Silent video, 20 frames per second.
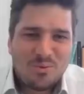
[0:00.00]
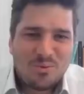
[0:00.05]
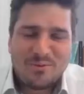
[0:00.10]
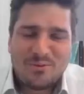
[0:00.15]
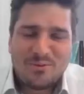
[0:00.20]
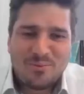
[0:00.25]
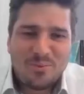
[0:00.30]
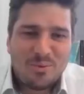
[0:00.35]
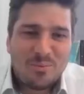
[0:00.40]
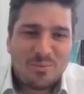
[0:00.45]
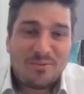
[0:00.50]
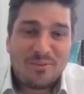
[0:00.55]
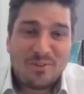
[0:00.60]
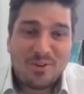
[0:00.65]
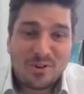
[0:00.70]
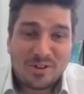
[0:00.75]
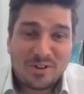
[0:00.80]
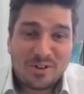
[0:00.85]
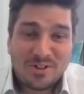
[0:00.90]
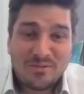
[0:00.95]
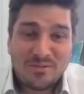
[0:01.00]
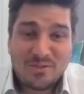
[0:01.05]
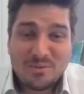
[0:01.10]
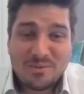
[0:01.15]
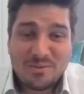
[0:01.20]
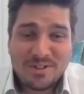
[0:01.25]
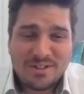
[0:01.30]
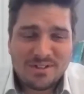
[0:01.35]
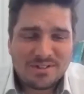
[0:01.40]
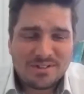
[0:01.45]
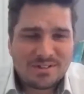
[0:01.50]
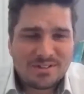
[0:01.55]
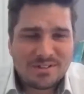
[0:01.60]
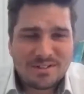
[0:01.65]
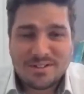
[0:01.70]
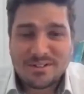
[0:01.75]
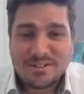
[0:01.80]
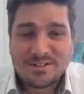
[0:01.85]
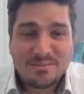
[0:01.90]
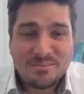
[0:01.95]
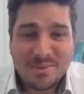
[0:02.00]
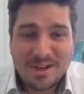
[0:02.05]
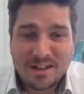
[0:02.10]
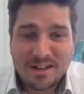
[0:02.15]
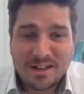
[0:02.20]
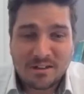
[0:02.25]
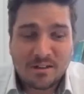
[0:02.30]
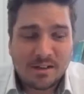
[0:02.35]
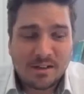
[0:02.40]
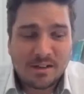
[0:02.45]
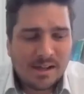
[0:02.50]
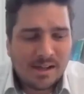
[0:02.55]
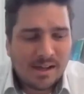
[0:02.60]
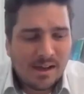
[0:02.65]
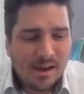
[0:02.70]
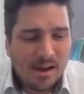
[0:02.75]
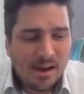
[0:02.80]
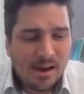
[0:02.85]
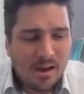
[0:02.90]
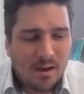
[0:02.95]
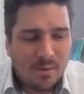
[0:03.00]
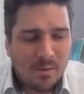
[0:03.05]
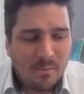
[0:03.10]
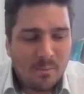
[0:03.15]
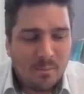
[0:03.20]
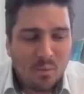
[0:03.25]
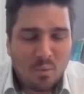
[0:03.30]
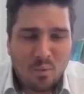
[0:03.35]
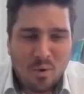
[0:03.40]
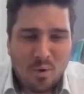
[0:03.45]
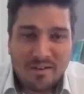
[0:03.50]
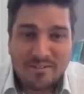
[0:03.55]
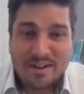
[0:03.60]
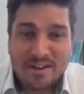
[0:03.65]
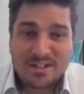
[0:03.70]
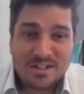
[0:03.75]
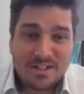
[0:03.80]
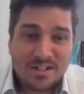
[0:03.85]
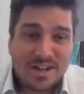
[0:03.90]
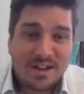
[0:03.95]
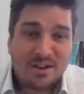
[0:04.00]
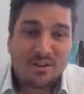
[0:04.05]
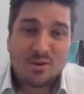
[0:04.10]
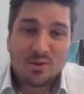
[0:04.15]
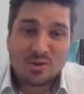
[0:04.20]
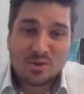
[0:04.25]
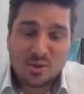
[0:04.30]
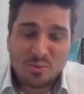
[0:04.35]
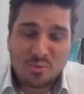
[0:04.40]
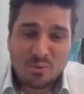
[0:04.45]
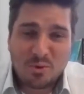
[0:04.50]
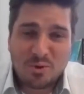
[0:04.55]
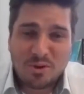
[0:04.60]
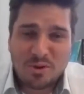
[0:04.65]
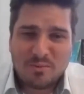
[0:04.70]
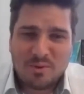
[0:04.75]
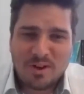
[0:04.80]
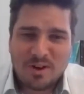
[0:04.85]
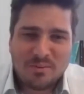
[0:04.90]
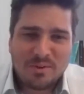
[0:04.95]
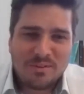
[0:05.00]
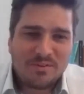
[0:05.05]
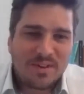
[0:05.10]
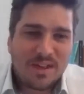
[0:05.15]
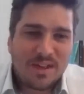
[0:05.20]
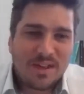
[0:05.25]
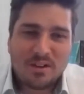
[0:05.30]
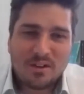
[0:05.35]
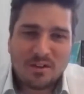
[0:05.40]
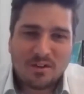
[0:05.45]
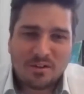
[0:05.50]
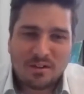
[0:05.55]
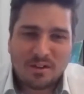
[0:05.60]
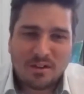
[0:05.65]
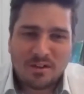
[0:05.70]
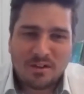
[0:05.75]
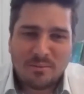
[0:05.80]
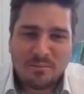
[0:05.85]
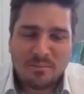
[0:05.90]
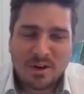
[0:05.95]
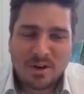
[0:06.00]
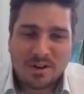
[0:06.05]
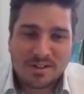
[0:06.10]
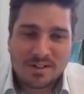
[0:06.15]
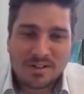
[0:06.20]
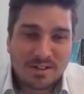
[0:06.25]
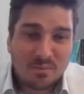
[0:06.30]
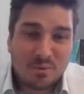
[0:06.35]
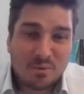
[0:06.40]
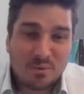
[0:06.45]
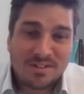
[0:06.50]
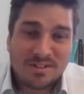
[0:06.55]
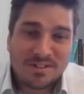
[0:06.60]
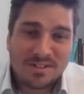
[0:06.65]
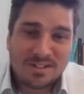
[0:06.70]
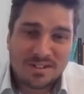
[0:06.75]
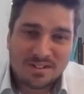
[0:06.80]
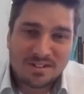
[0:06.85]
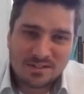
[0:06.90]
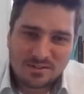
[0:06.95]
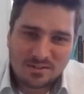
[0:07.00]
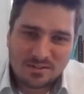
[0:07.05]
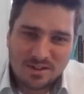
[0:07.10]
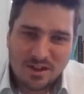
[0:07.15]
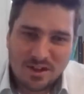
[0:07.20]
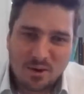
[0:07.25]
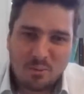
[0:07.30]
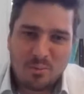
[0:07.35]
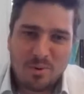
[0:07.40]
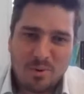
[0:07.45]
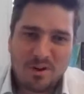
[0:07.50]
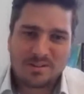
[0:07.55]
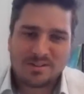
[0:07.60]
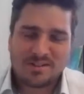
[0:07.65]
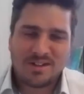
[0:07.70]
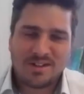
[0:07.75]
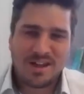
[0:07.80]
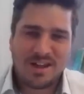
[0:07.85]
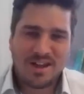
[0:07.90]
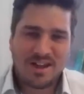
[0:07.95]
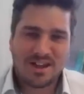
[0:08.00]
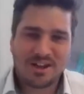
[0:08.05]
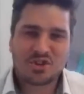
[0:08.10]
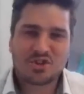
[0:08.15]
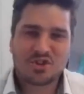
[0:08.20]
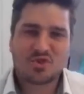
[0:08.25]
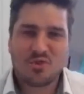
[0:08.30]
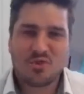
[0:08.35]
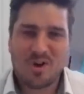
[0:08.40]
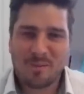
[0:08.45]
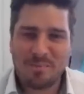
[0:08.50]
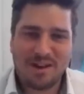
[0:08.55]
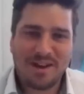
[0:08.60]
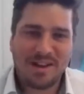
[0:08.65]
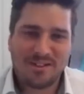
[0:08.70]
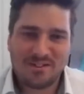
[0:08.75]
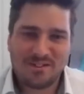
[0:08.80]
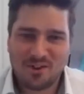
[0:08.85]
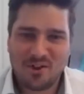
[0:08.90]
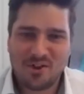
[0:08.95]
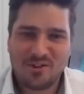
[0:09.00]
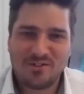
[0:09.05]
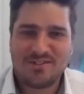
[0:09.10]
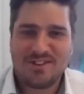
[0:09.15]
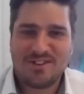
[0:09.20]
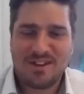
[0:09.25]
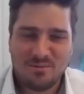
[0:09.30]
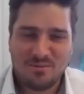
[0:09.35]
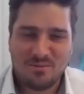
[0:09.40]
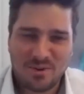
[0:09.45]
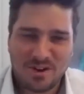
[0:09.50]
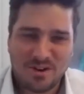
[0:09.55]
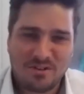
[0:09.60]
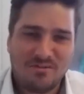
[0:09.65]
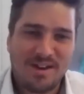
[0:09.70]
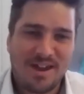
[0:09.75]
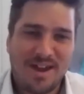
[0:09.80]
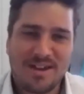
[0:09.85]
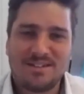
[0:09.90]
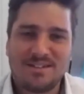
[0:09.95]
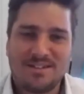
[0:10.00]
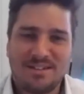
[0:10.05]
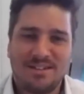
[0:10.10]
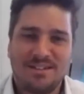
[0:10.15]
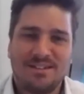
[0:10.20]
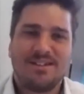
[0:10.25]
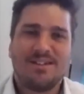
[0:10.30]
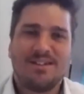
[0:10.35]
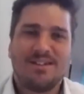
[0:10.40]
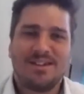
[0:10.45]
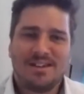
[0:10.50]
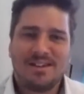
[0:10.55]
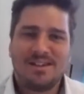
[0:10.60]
will be forgotten in a few weeks. It doesn't matter. I've actually now got to the point where we've taken on a marketing apprentice to help us extrapolate the content we're creating